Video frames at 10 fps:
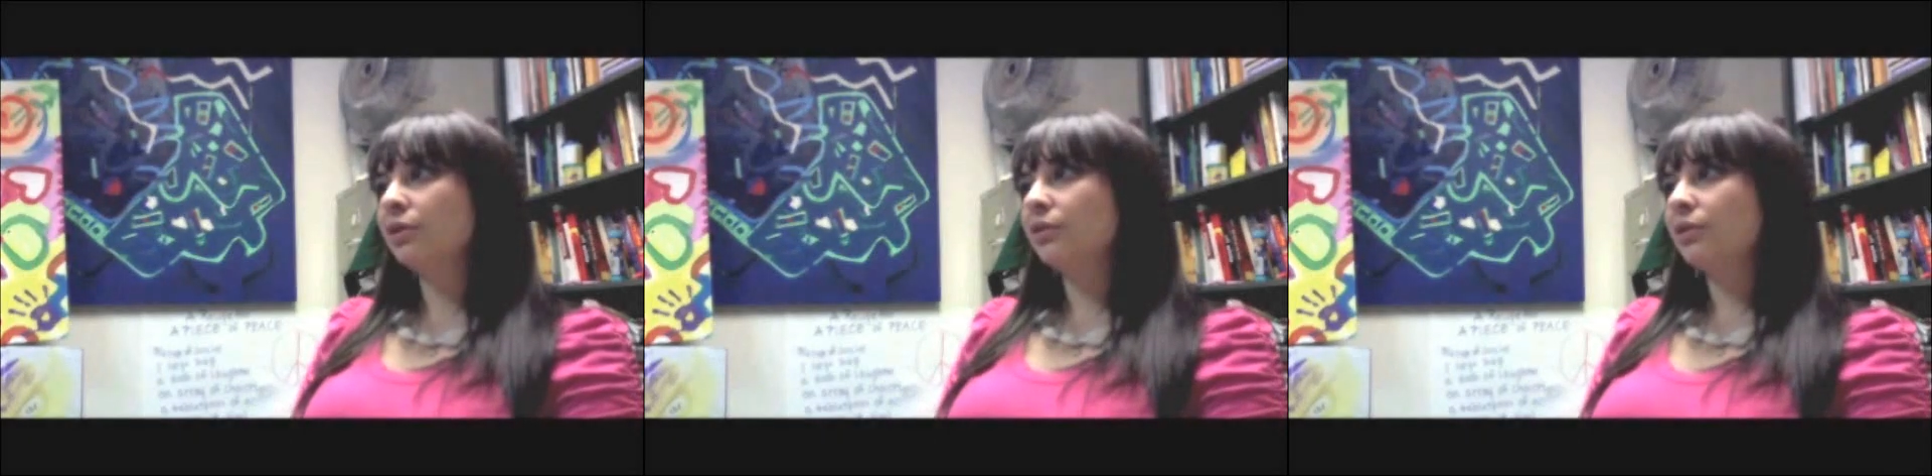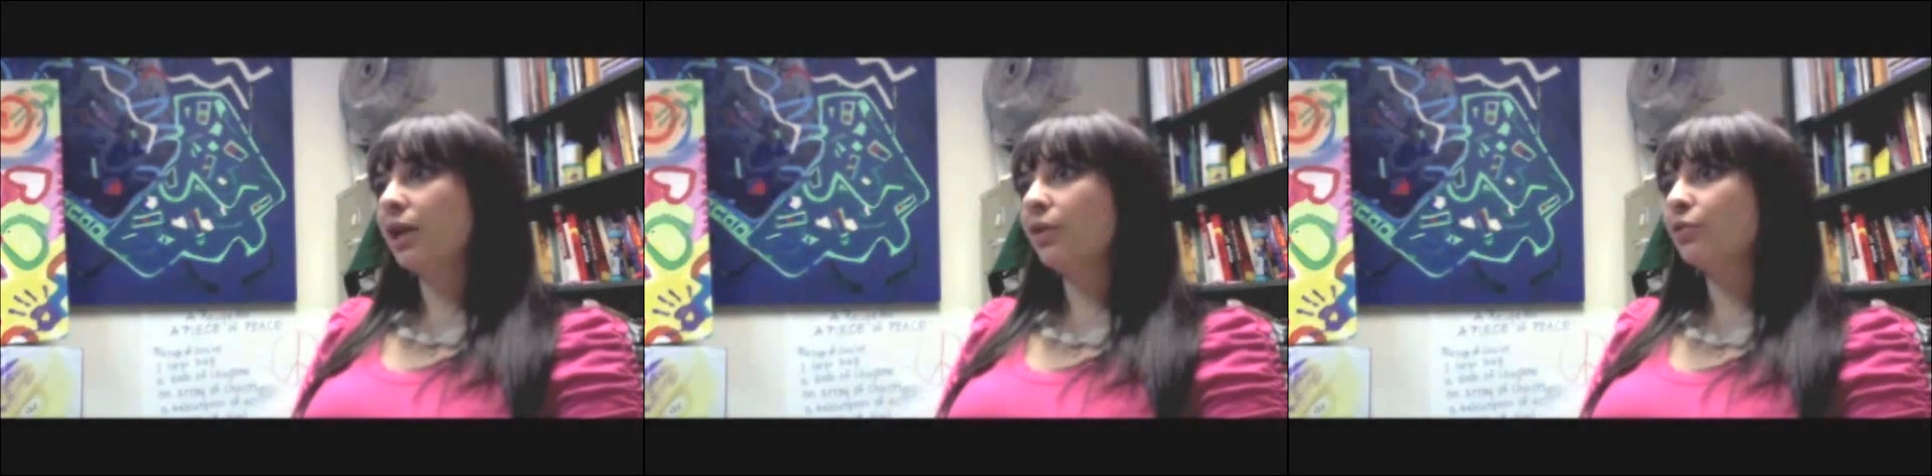
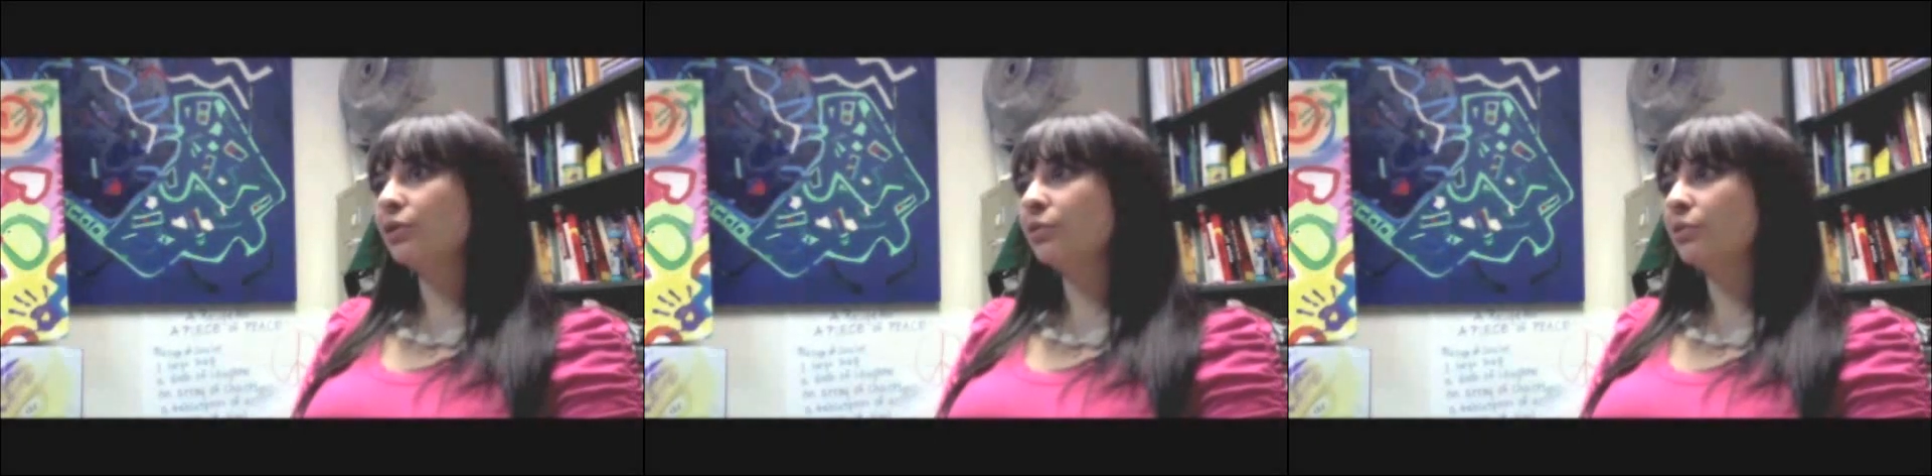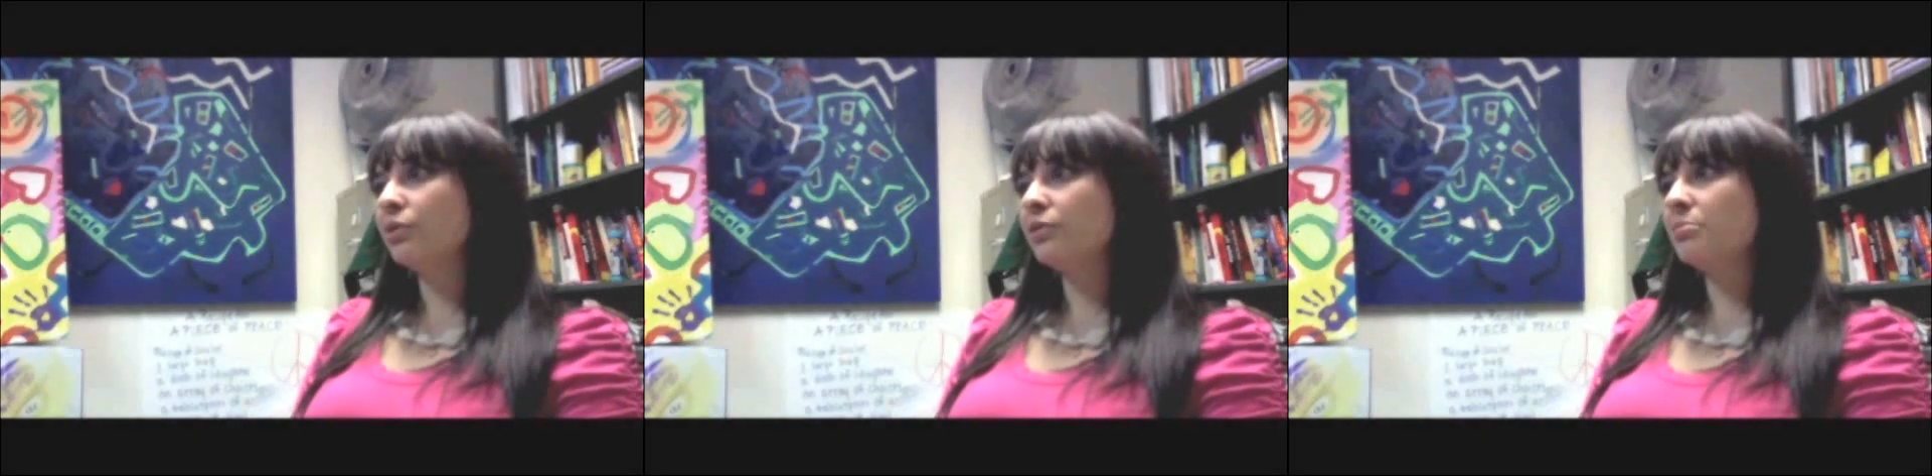not only
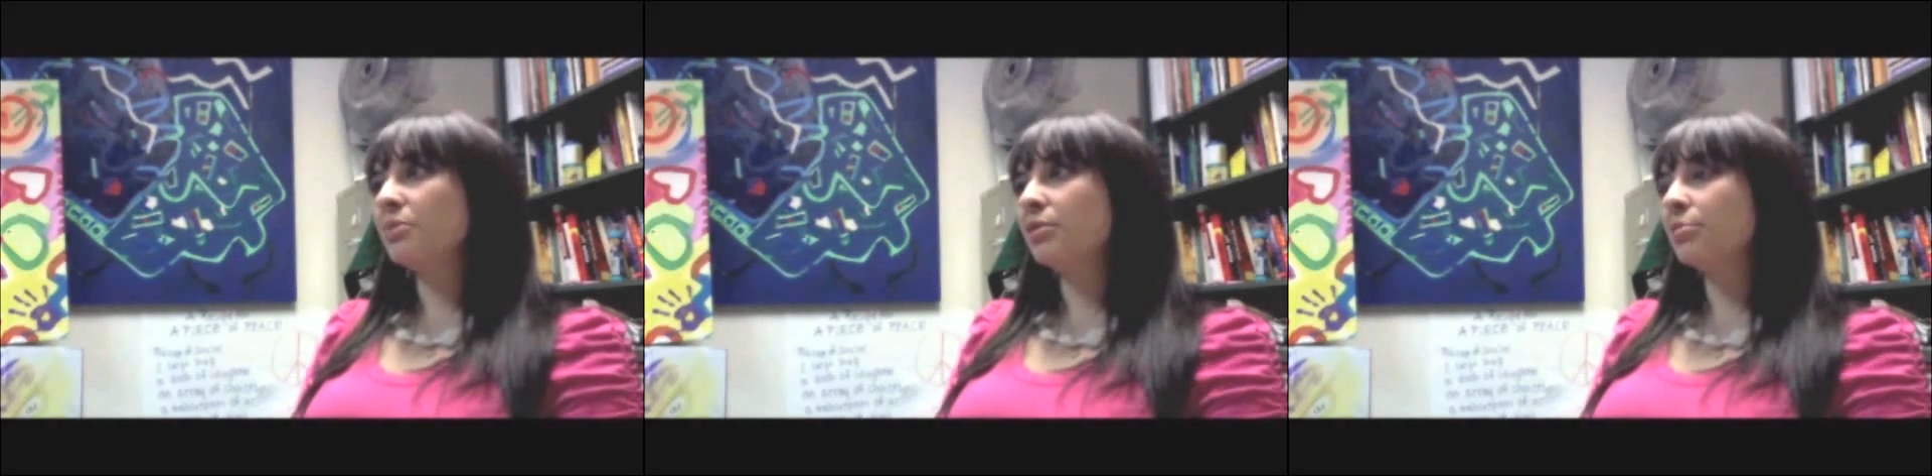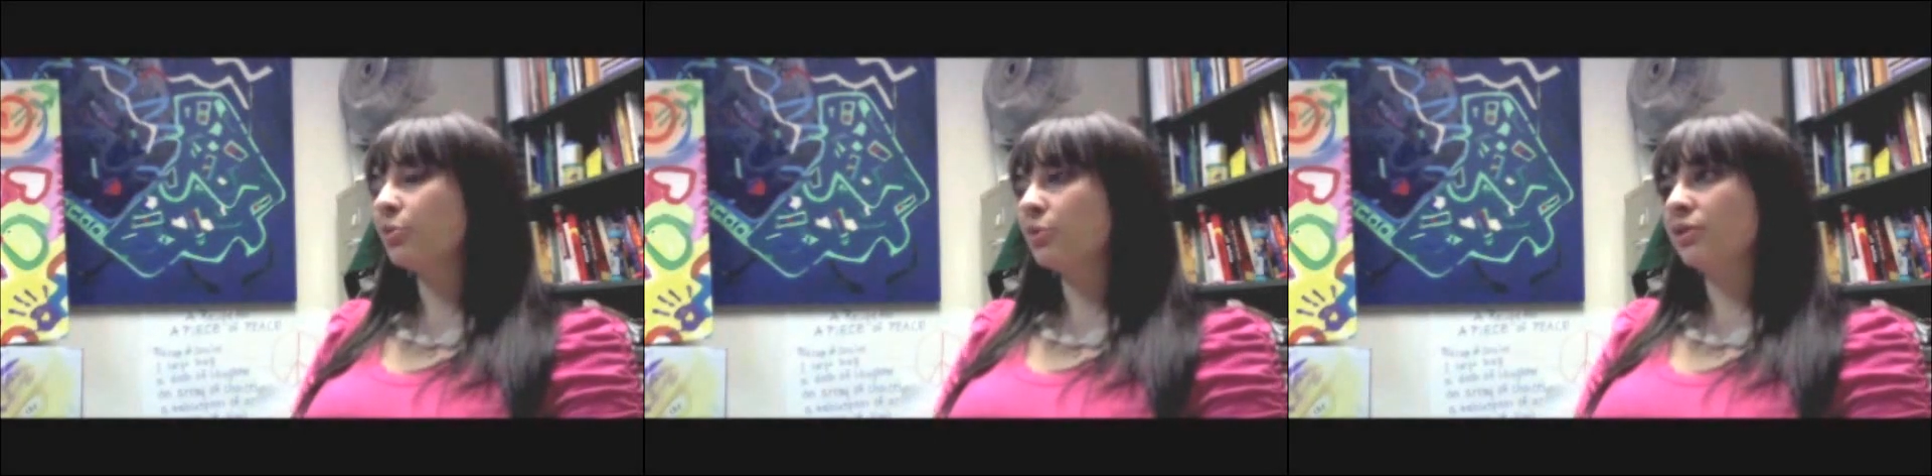with me
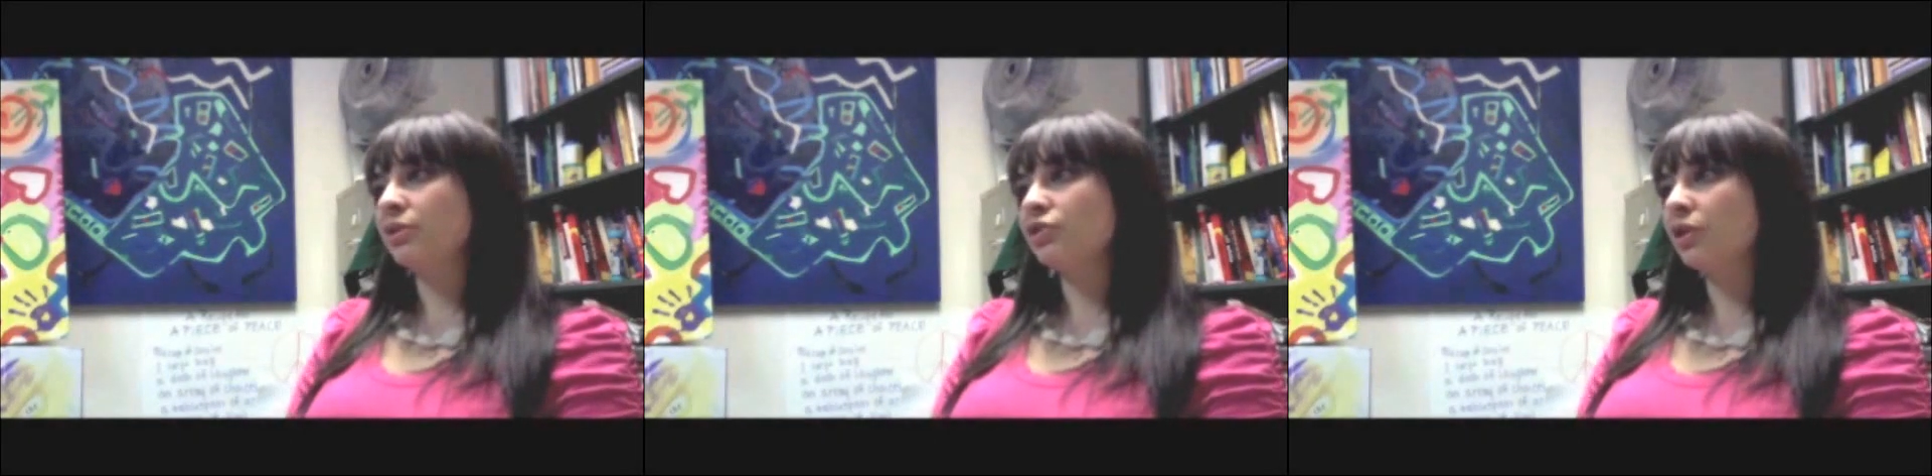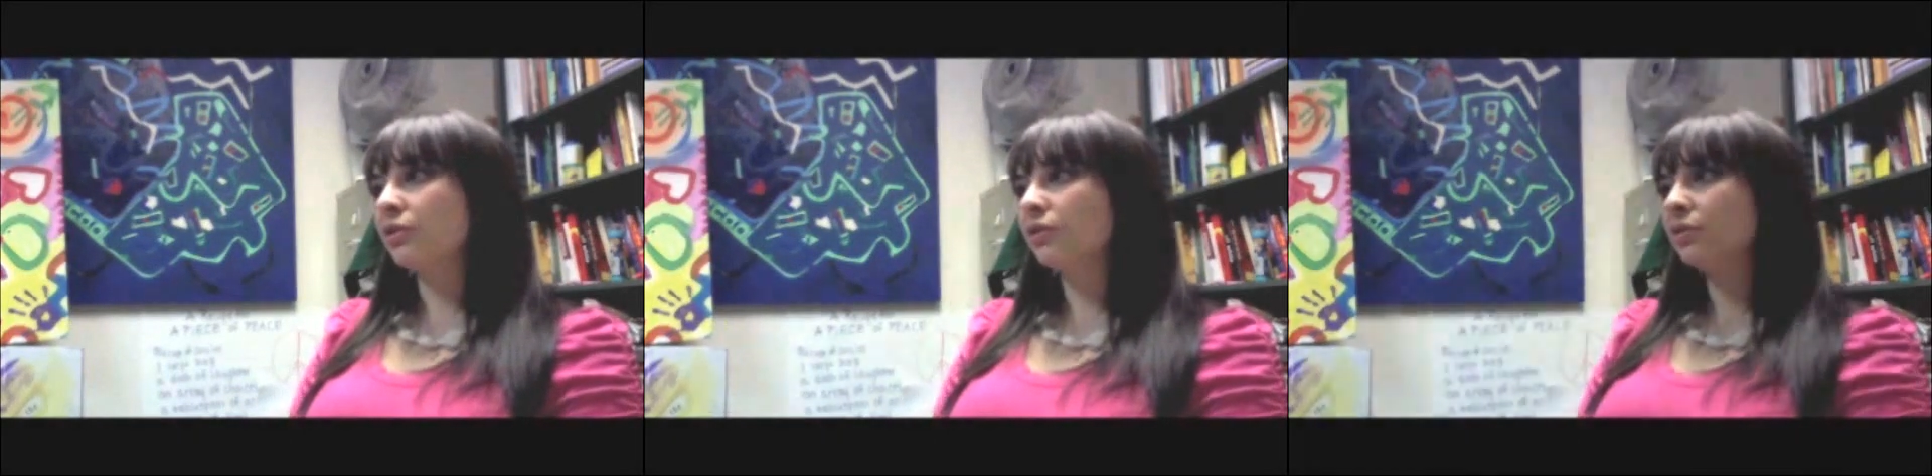but with each
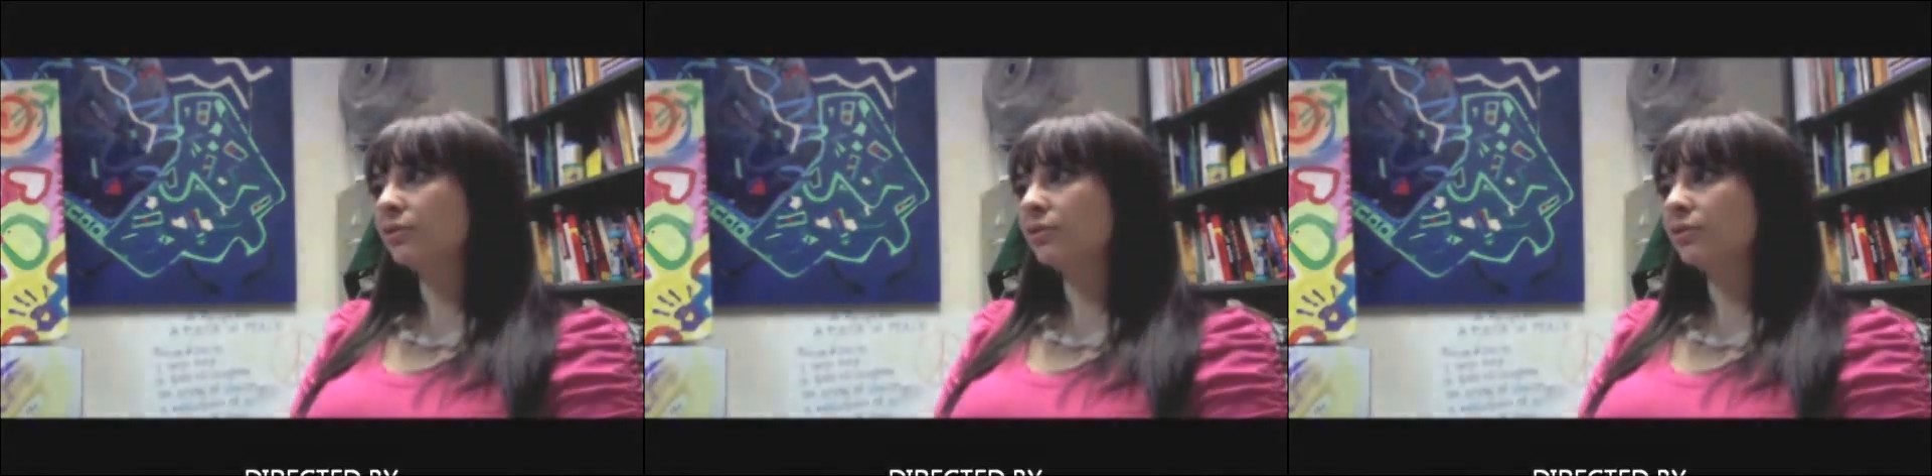other.